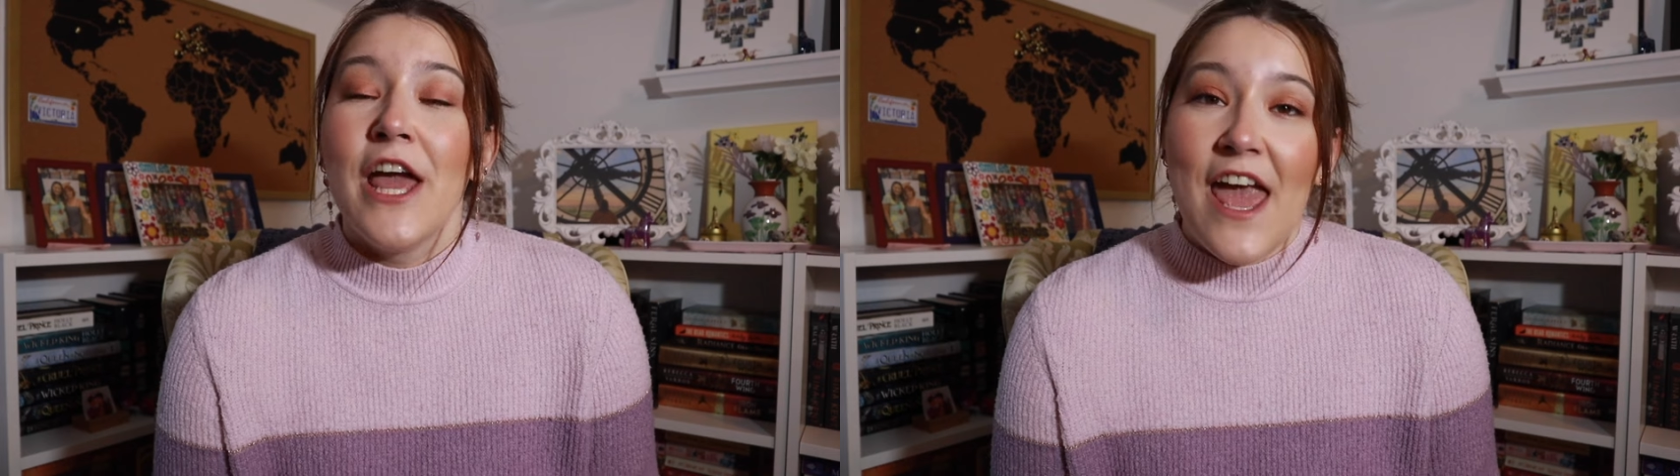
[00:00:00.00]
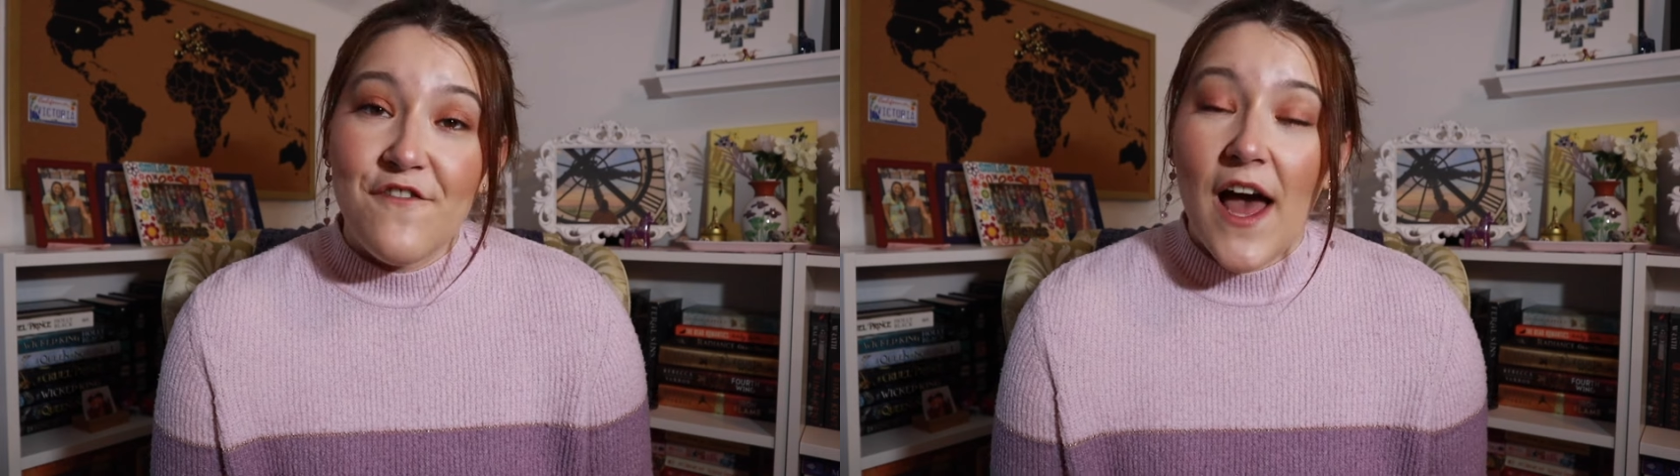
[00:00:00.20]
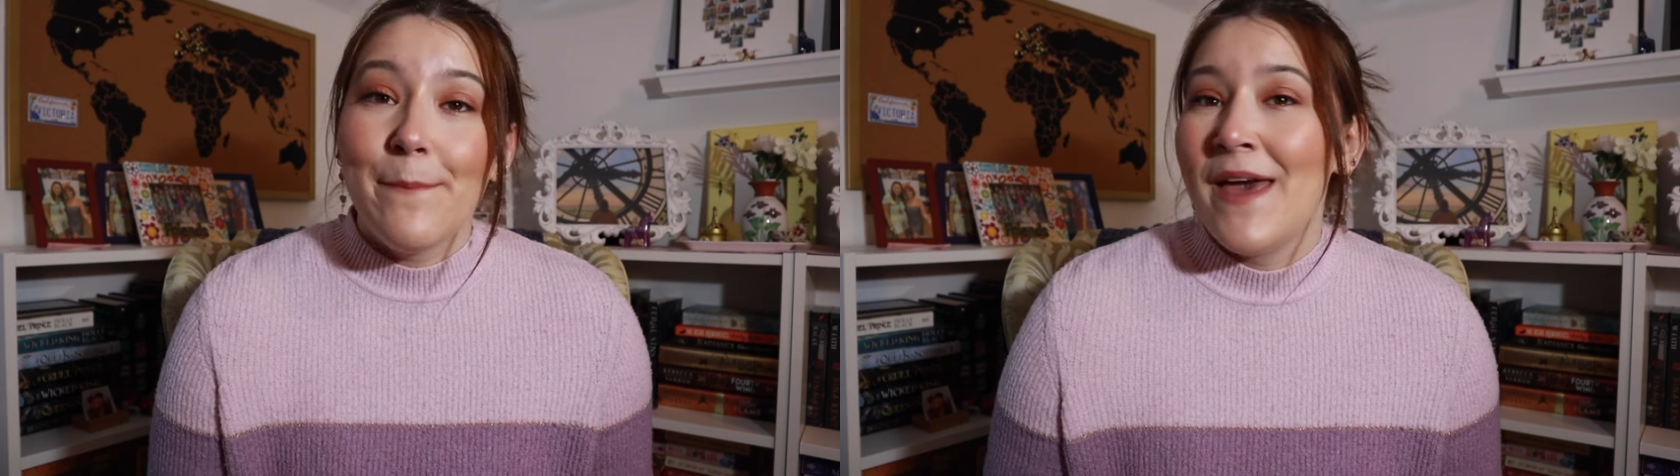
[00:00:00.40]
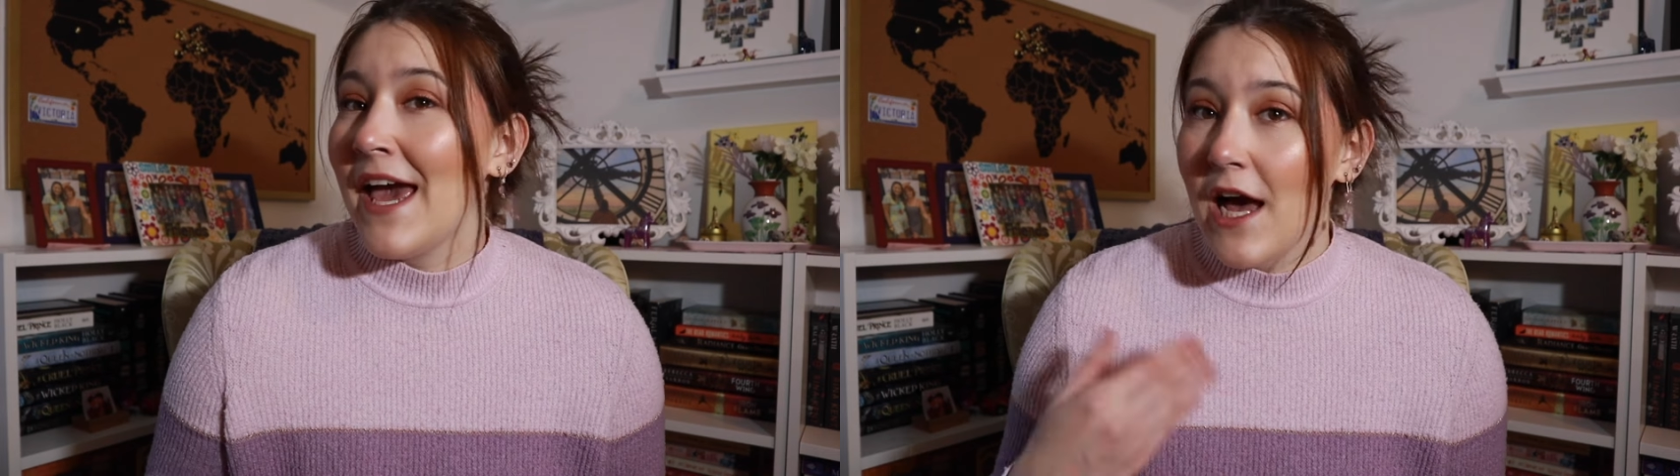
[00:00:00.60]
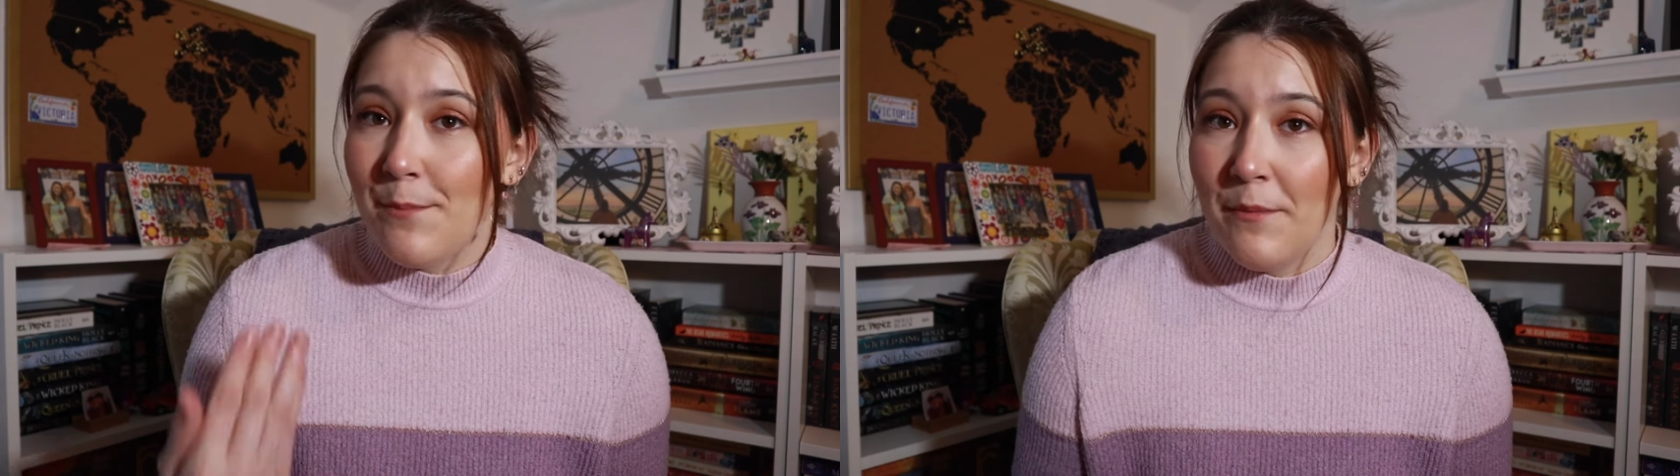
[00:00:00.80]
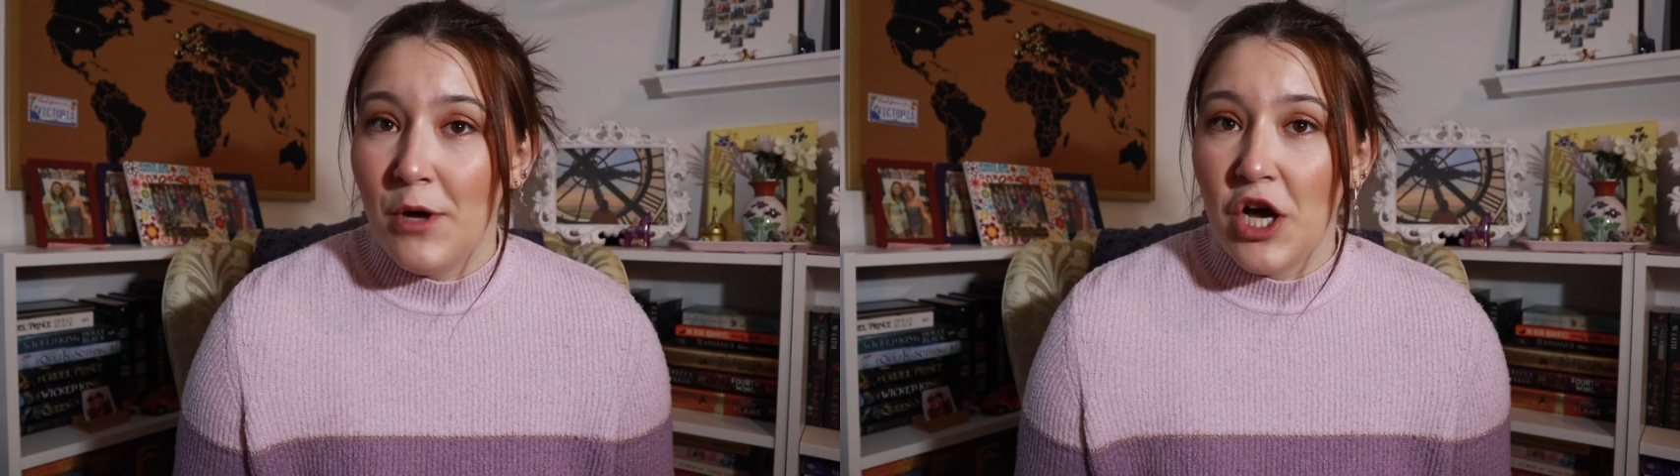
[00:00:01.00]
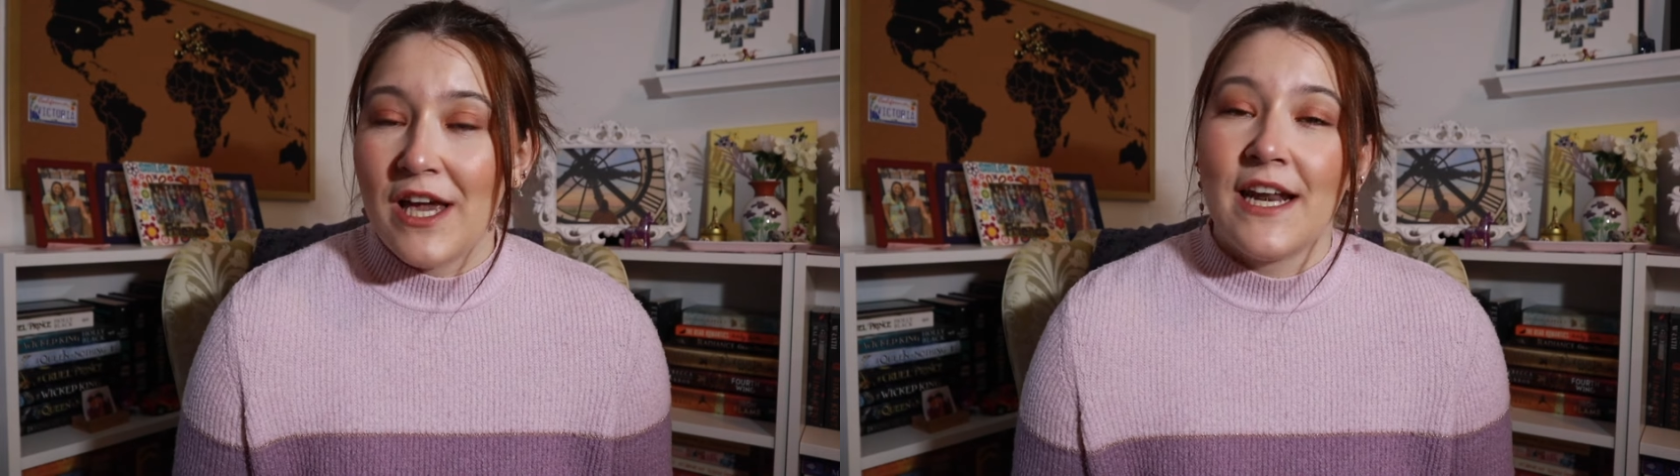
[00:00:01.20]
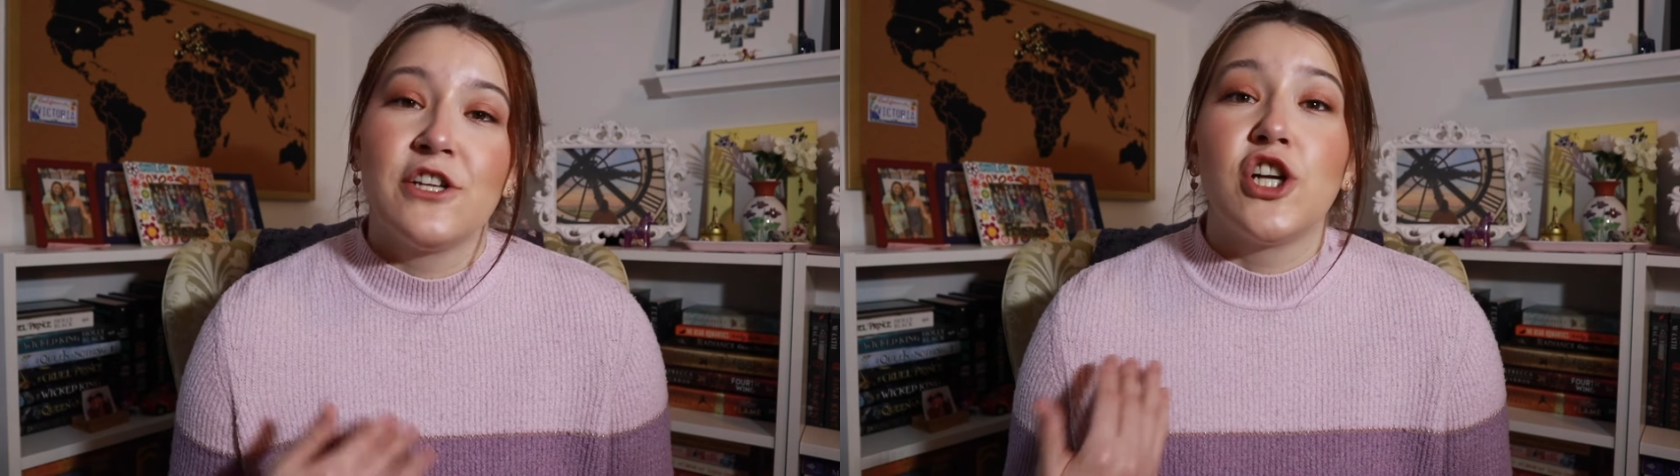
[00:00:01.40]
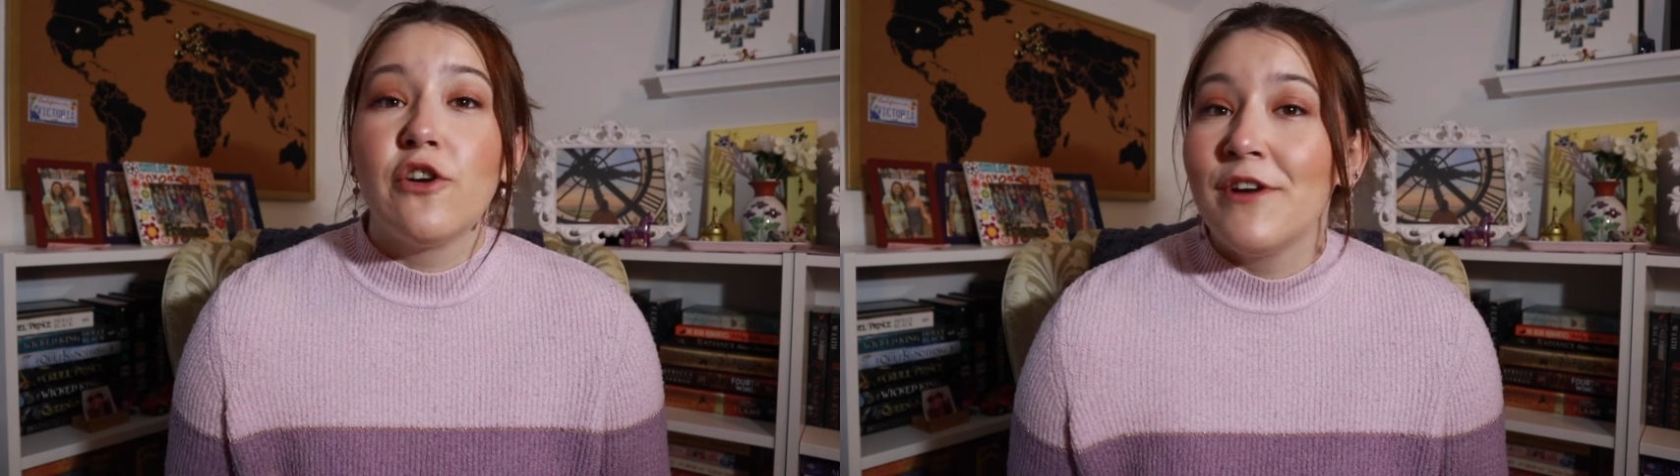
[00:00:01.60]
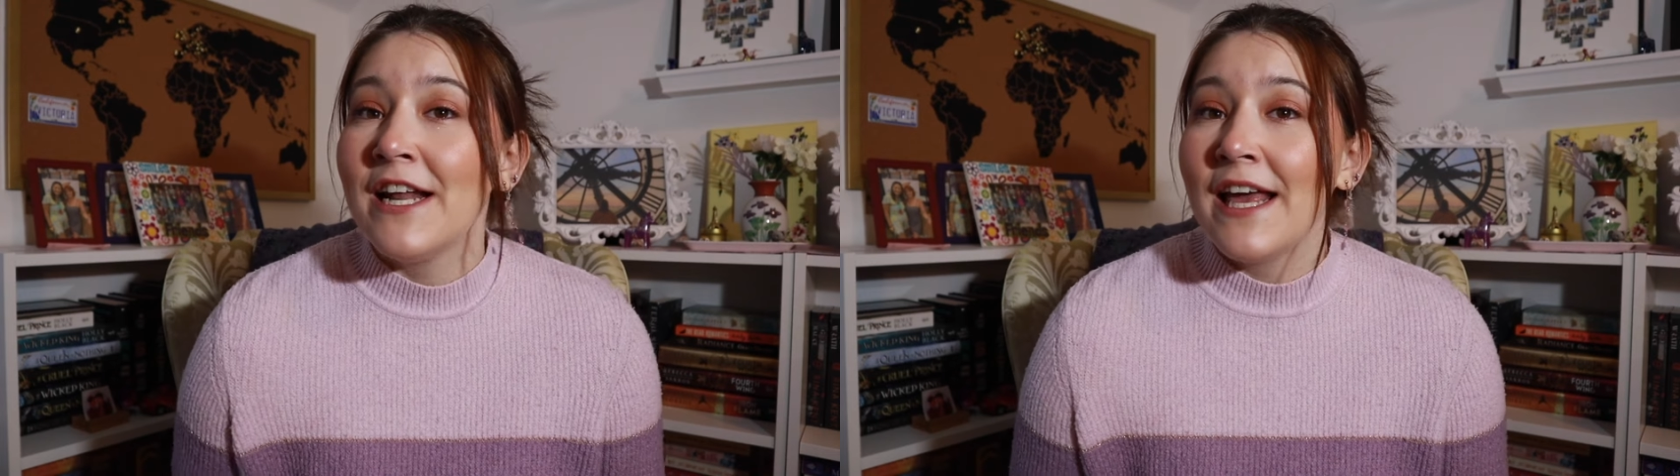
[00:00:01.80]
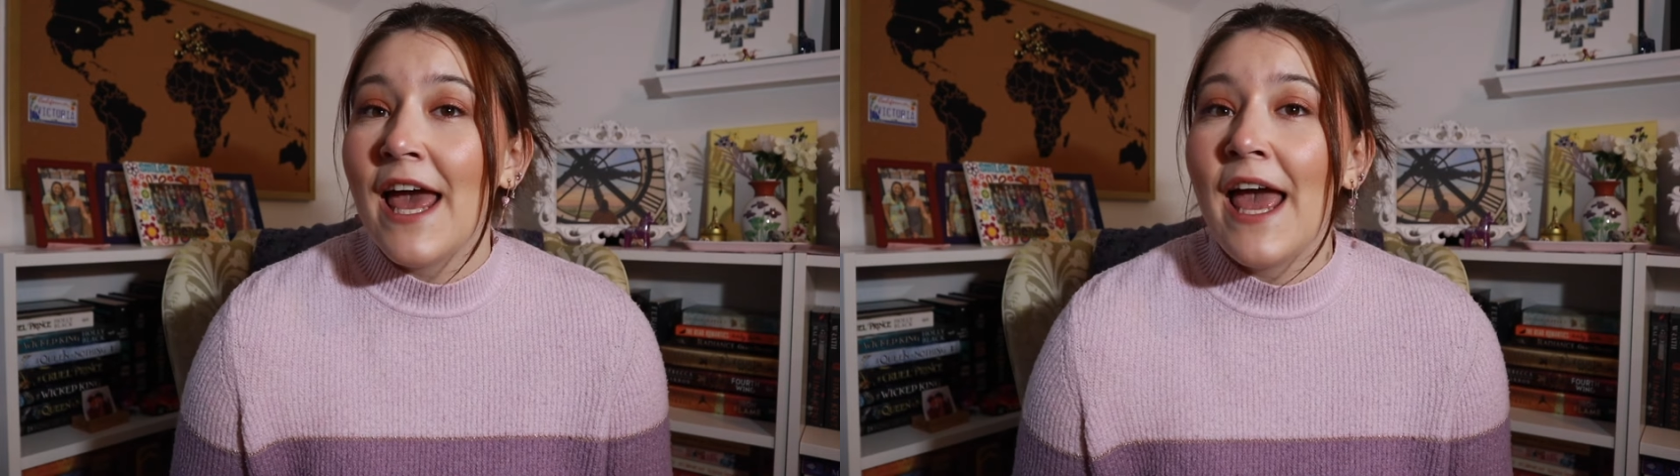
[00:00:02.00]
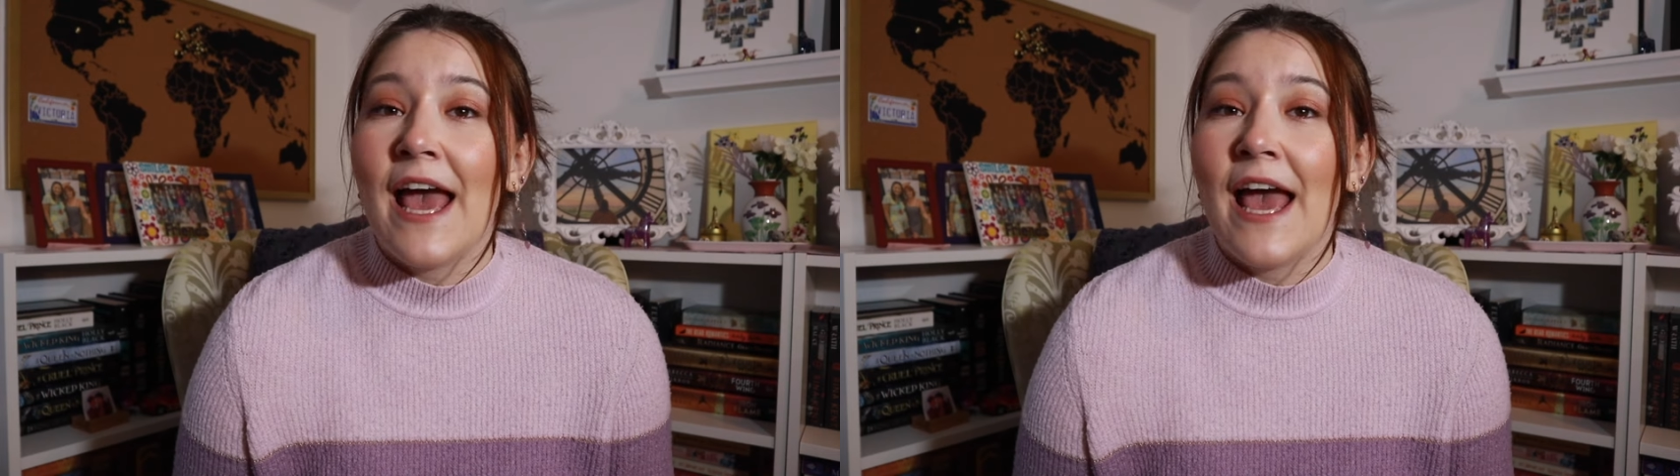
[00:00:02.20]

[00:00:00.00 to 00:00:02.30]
if I pick up a book and I start reading it